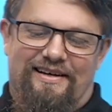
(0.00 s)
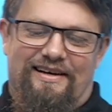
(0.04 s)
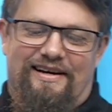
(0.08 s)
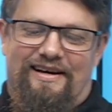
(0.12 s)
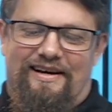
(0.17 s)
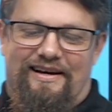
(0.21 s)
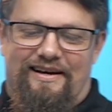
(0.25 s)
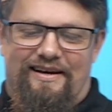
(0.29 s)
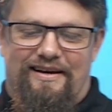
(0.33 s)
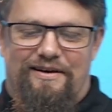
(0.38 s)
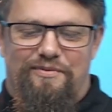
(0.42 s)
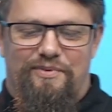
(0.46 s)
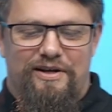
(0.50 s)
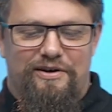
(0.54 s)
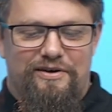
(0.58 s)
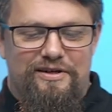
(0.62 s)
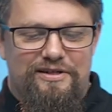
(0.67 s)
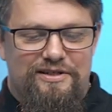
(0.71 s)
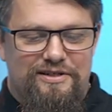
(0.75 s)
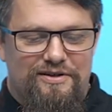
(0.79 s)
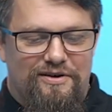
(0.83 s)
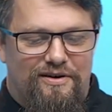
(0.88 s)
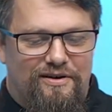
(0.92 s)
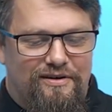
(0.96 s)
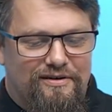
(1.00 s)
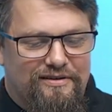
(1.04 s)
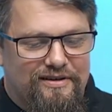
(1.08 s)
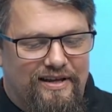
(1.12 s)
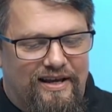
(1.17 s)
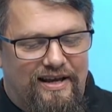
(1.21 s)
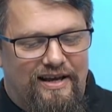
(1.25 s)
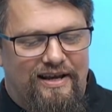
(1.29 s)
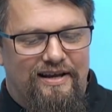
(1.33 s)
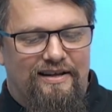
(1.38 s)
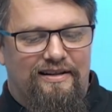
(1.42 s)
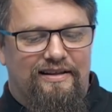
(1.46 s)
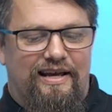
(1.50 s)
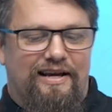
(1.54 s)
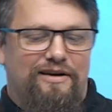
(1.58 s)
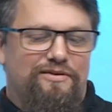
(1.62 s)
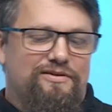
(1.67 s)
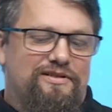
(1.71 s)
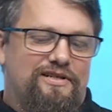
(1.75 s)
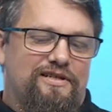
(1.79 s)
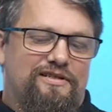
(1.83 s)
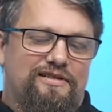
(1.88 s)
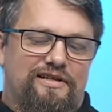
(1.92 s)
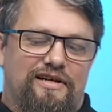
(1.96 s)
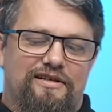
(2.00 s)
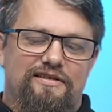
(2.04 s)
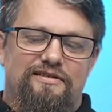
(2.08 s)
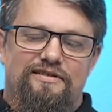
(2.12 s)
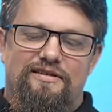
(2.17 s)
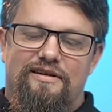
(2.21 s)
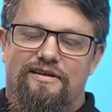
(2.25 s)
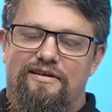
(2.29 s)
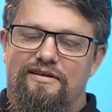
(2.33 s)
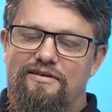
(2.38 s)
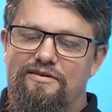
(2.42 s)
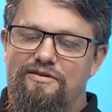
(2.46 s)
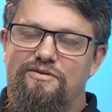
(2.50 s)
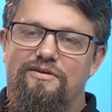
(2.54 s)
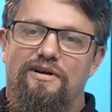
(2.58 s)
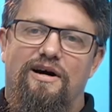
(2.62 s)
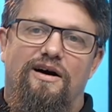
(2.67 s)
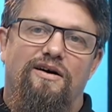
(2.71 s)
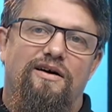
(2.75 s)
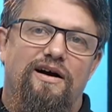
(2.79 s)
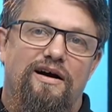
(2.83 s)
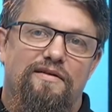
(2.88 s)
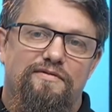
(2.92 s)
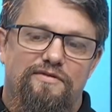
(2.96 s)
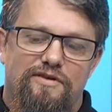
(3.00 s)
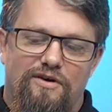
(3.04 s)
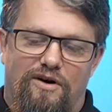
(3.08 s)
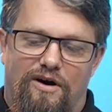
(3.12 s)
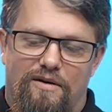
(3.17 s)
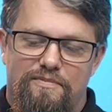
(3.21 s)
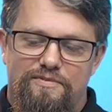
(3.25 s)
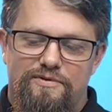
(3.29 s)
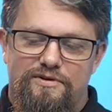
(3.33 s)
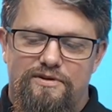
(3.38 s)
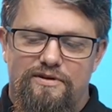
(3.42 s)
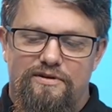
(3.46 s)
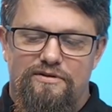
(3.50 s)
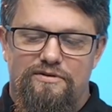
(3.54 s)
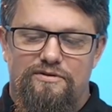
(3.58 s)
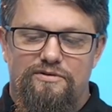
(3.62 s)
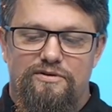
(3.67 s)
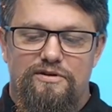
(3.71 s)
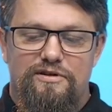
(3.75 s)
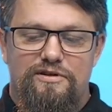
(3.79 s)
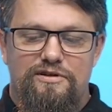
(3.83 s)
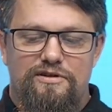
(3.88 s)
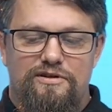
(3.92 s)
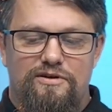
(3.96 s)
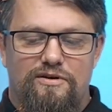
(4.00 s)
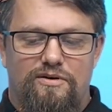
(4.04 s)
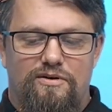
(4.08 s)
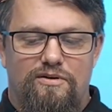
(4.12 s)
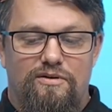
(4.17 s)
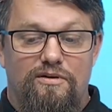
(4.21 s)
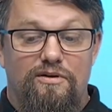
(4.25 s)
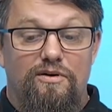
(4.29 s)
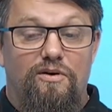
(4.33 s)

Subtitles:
When you install the AL language extension, you now have the option to install